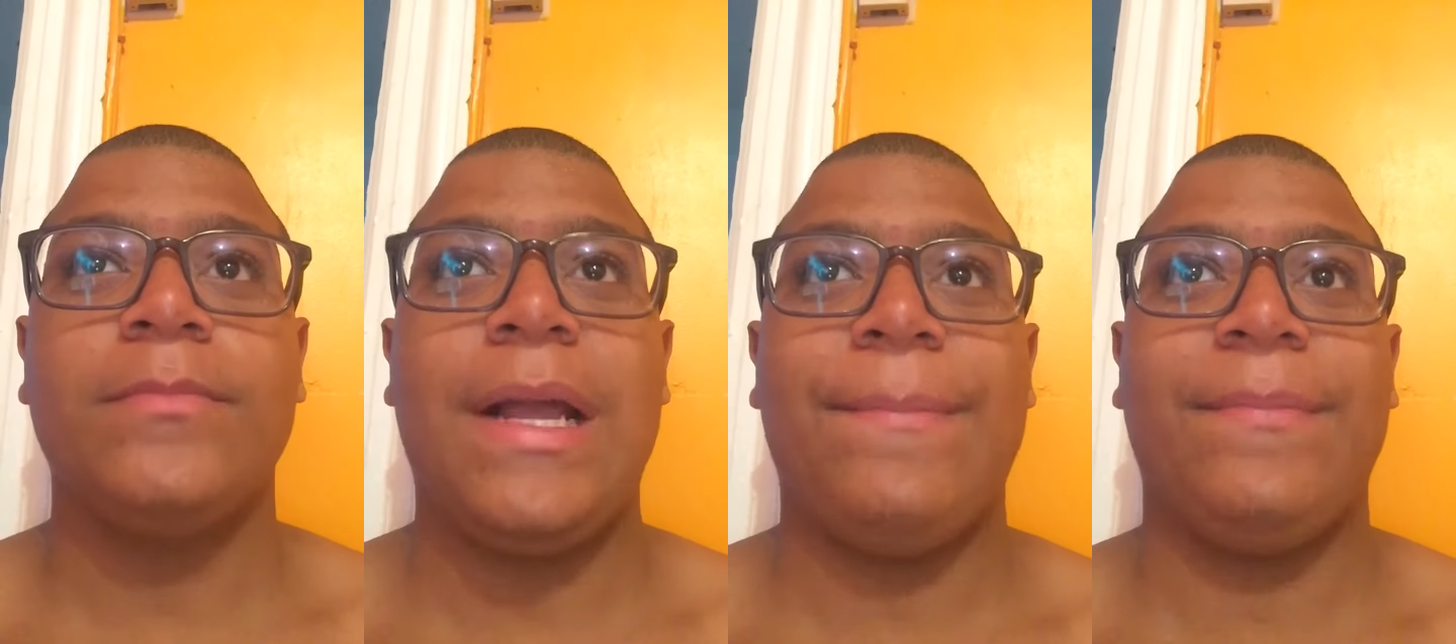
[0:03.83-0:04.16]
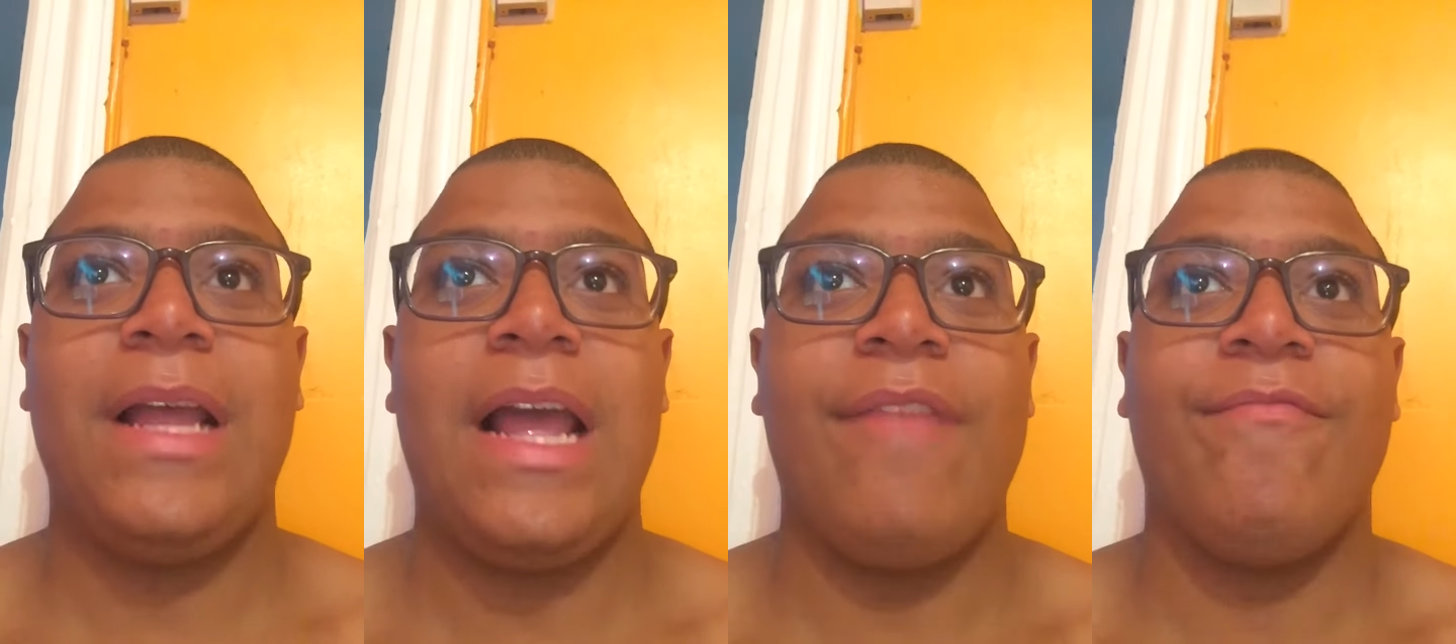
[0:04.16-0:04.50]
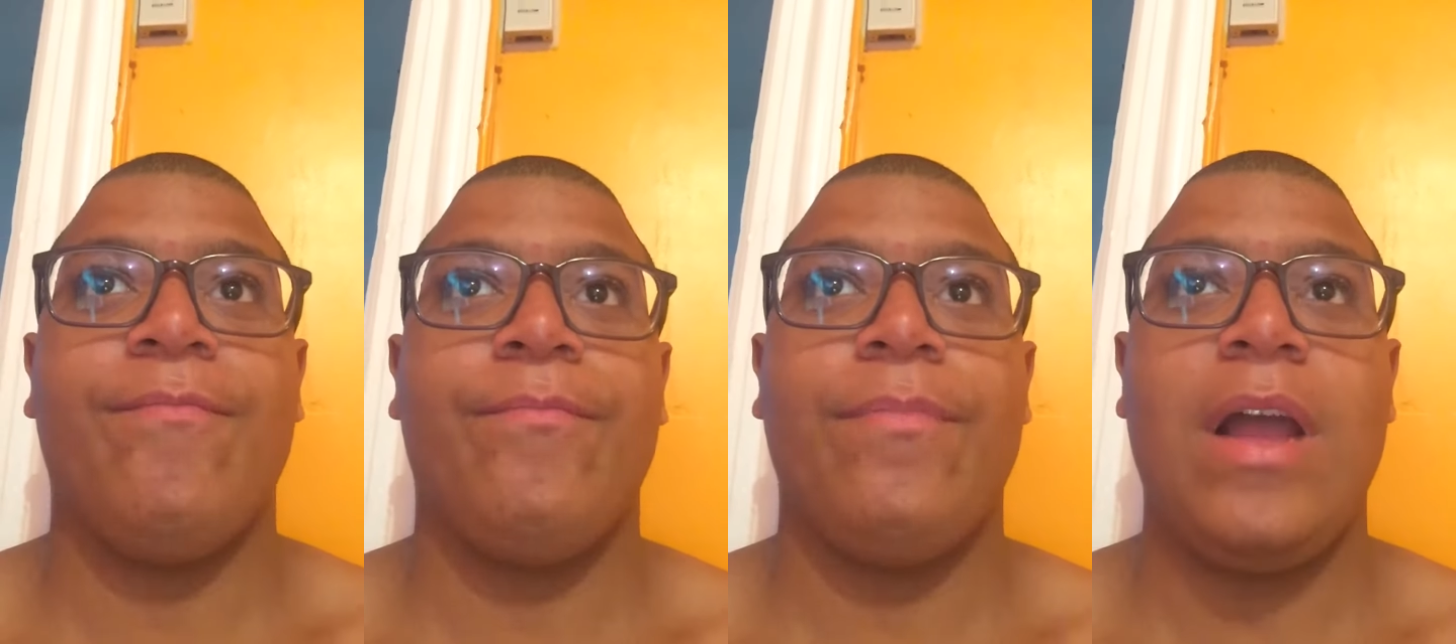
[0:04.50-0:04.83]
I
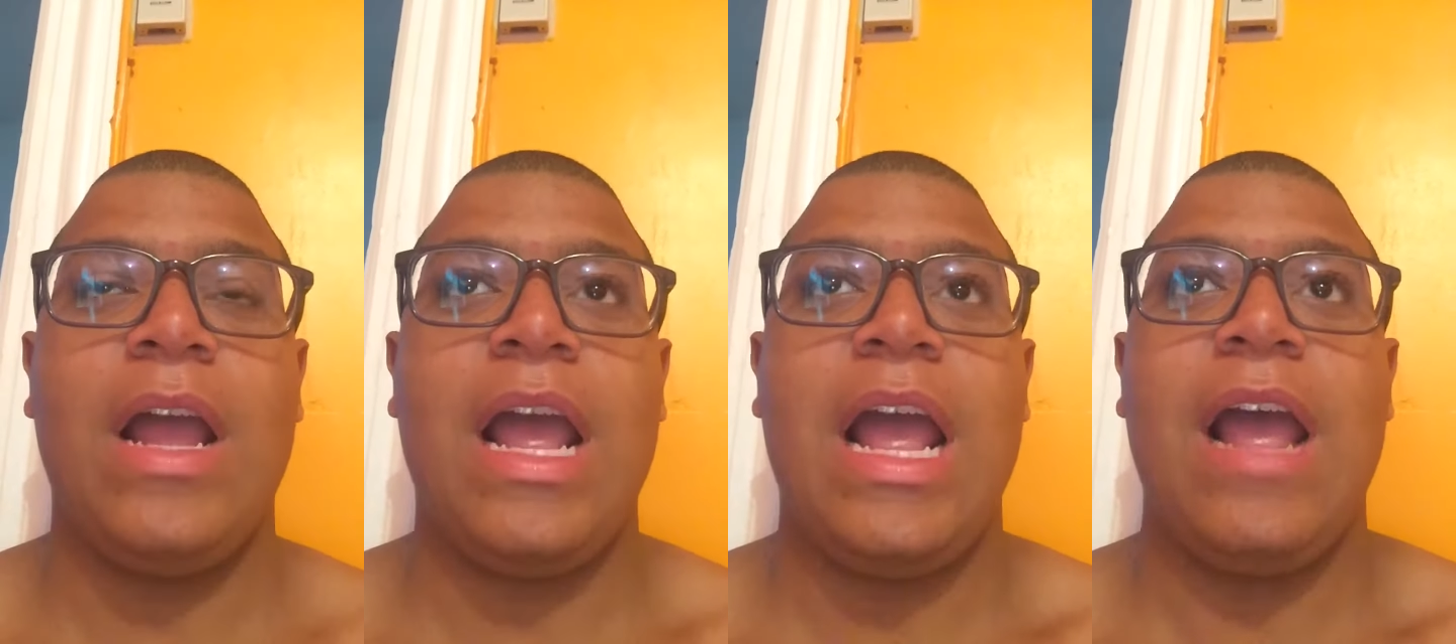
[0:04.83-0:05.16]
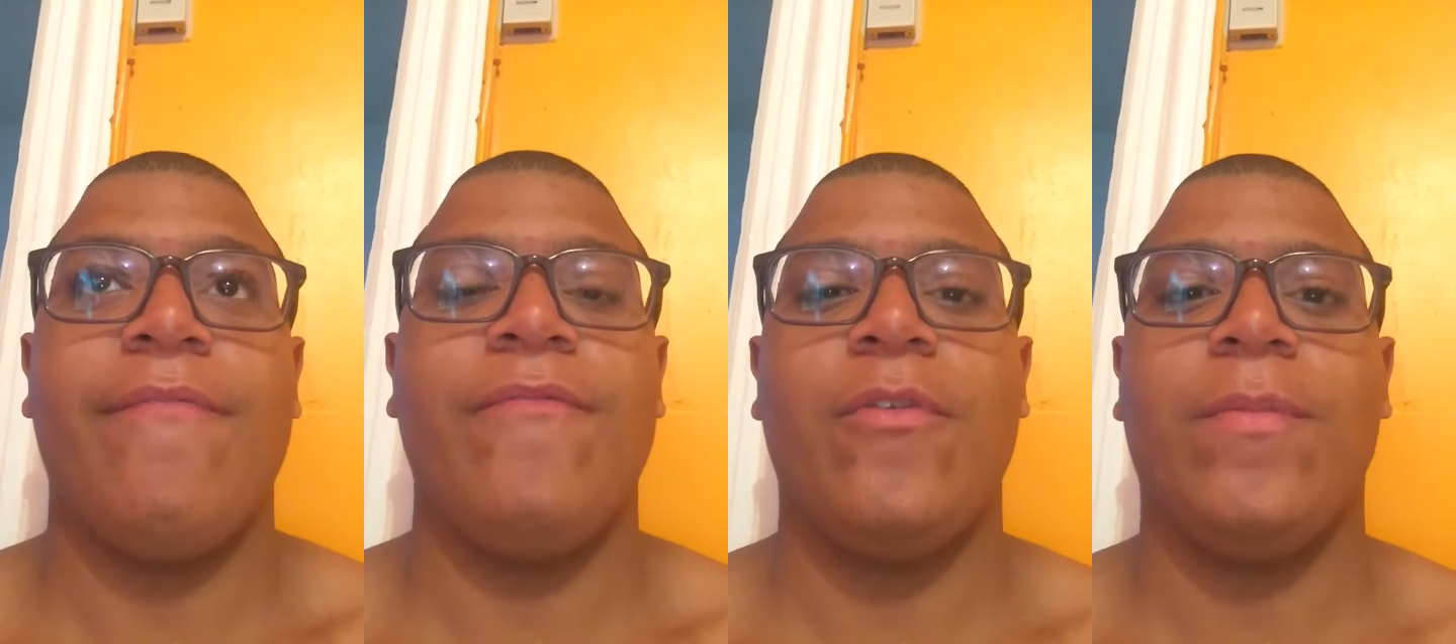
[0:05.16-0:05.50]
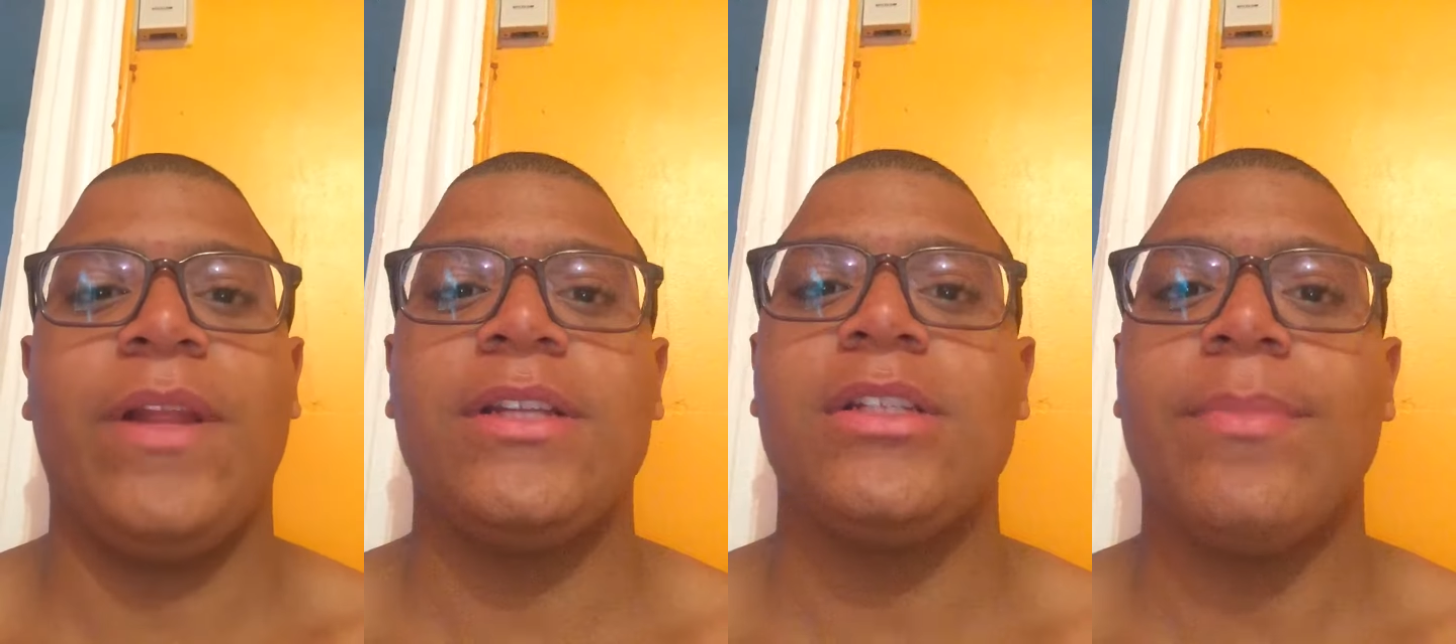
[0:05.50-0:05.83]
have no
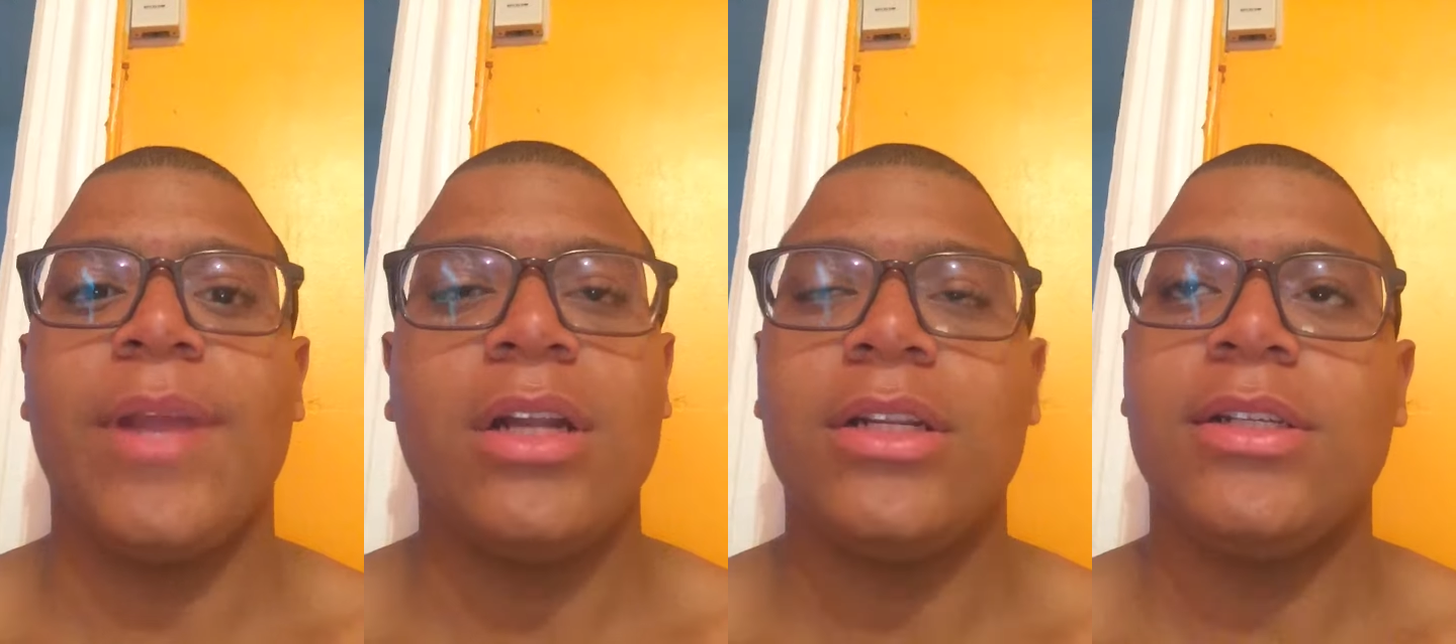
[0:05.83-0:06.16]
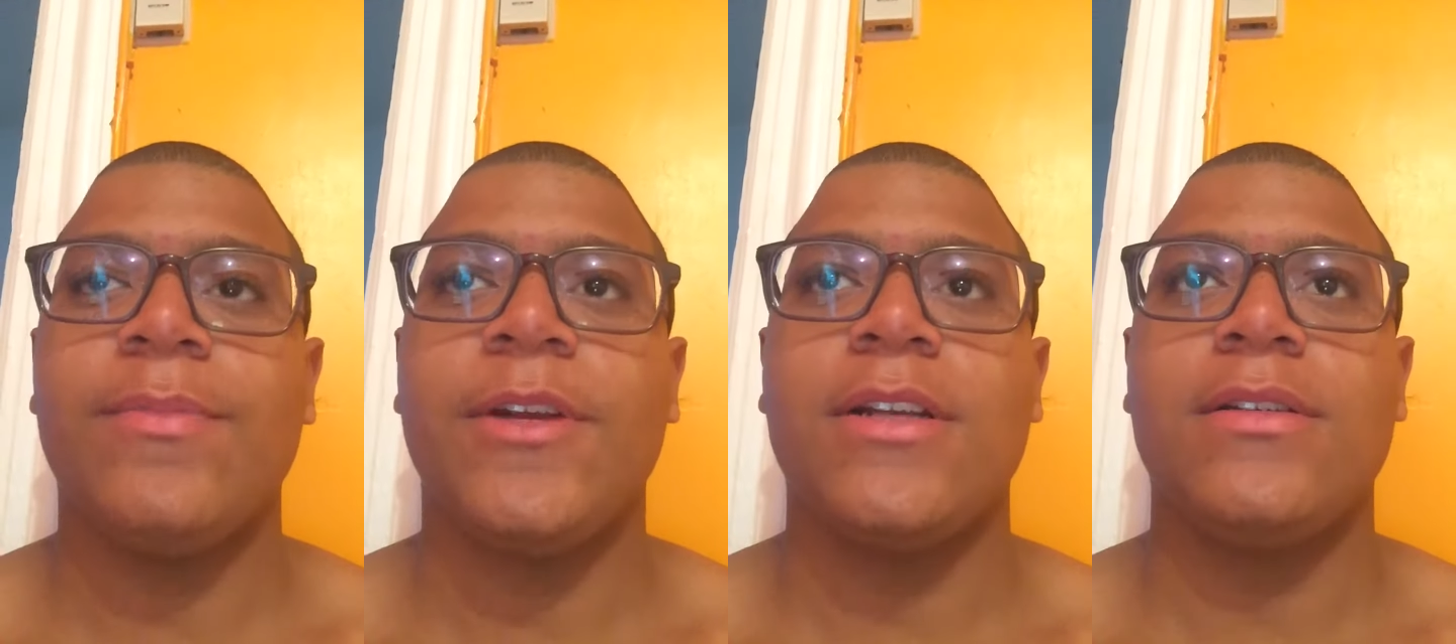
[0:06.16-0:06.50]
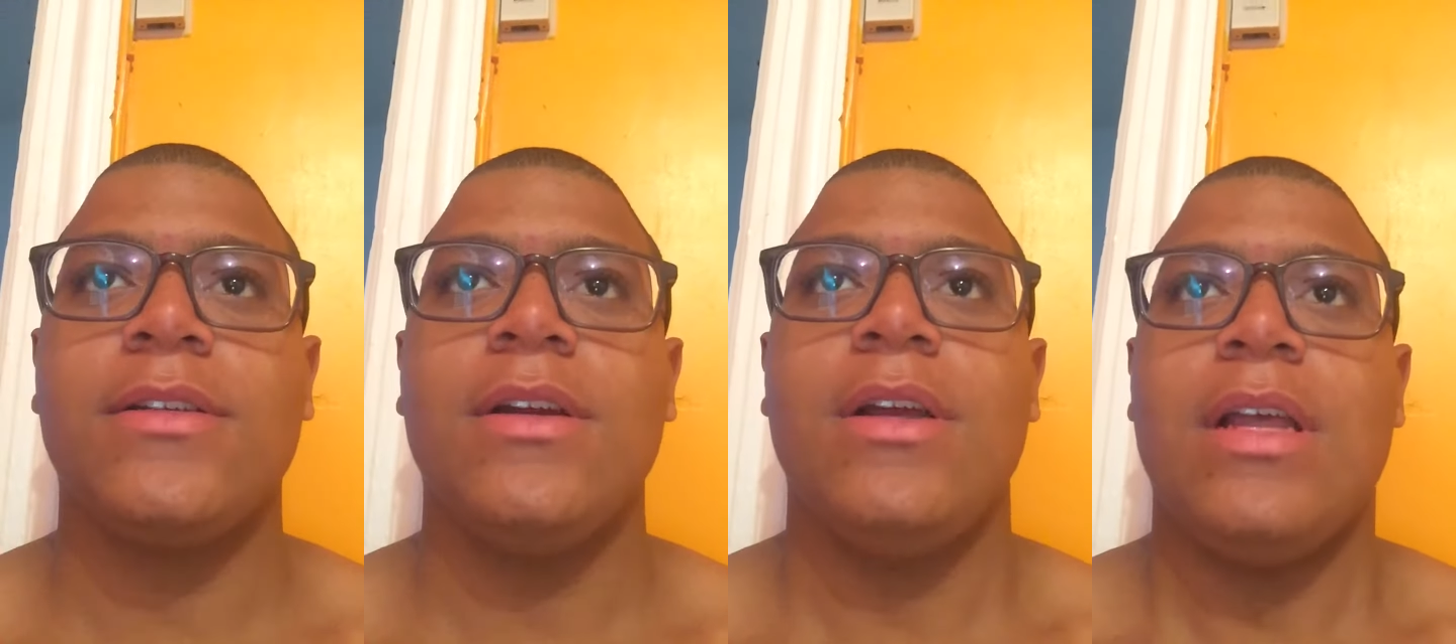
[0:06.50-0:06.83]
plans, to be honest, because